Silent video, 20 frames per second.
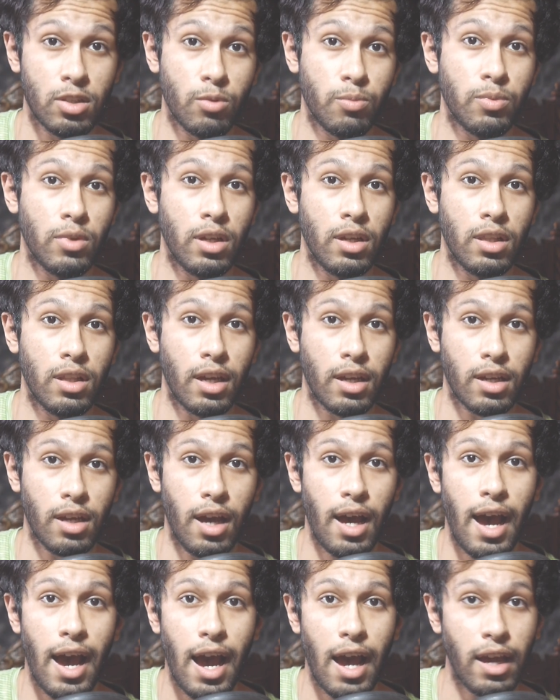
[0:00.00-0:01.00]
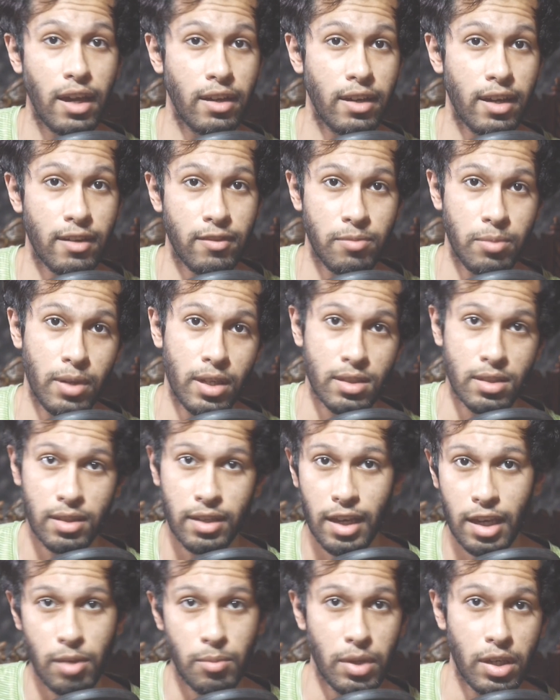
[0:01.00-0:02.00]
to play like high FPS
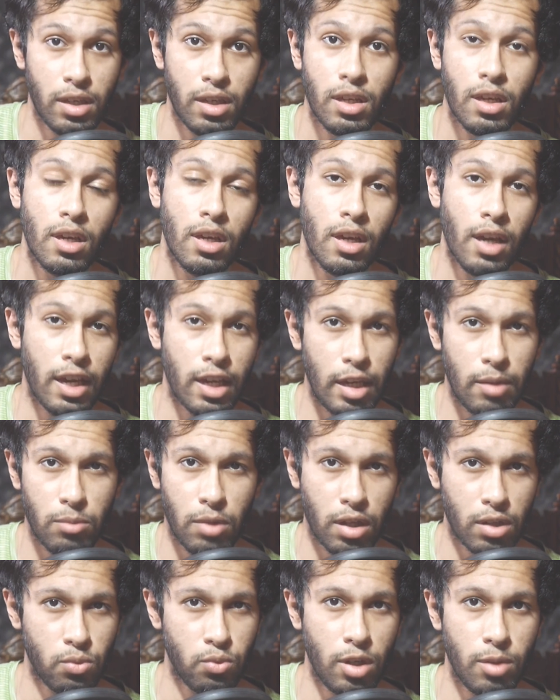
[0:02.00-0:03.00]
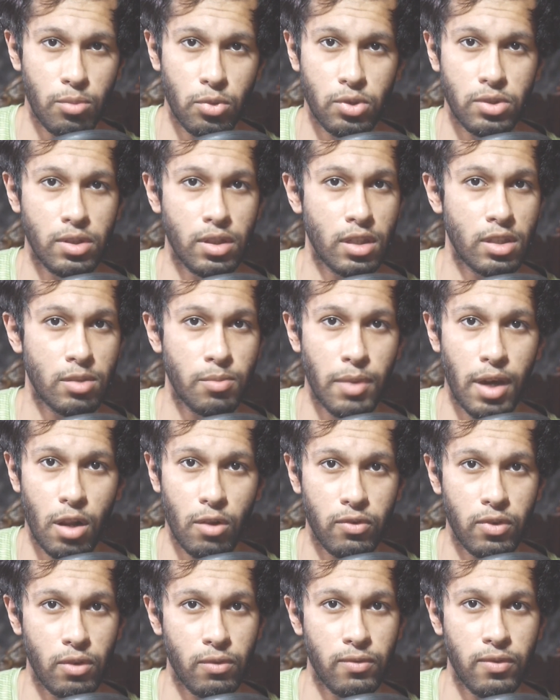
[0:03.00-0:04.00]
gaming, a game like Rainbow Six,
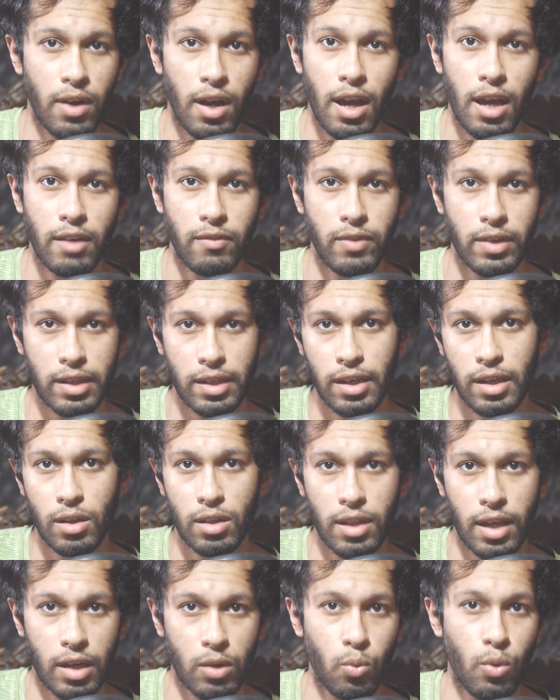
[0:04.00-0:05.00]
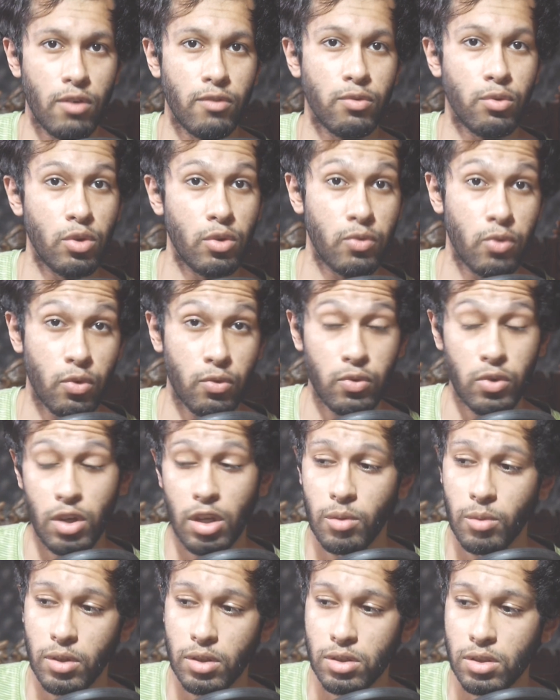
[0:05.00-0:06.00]
Battlefield 5, and get like 144
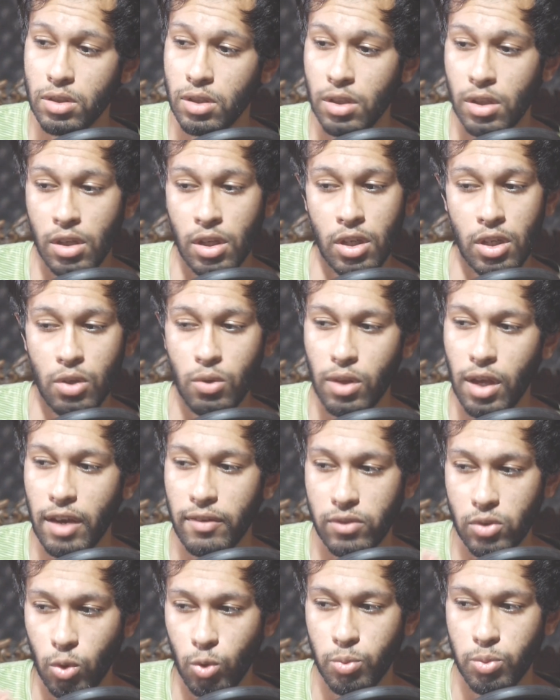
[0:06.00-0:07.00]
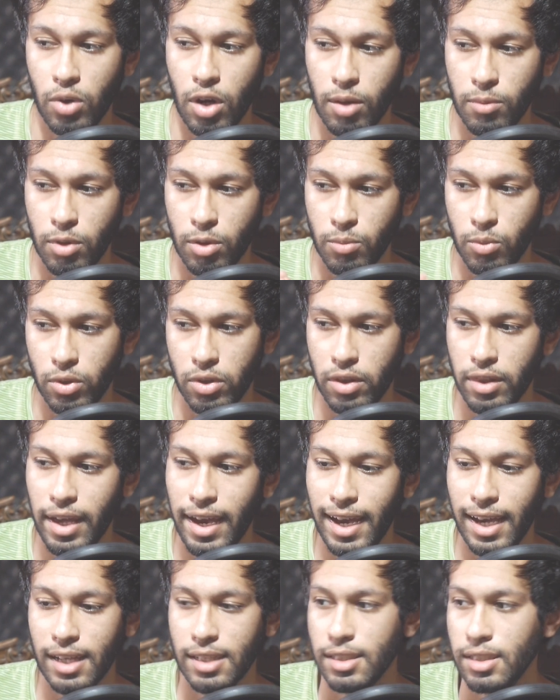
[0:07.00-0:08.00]
frame rates, you'll have no problem with
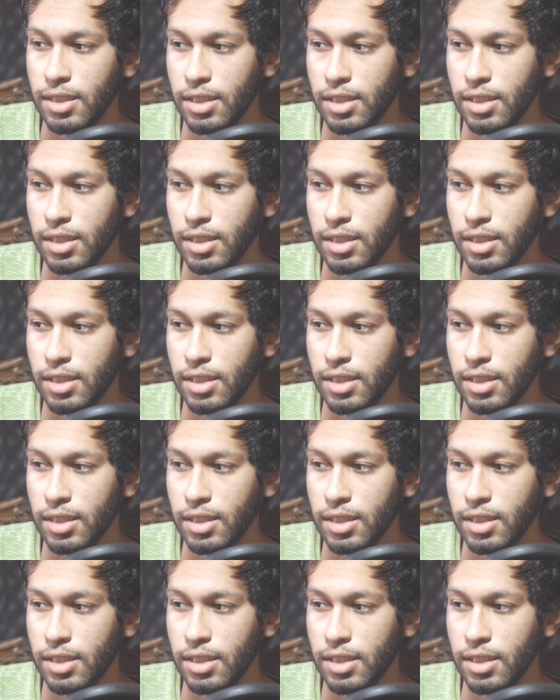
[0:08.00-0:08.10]
that.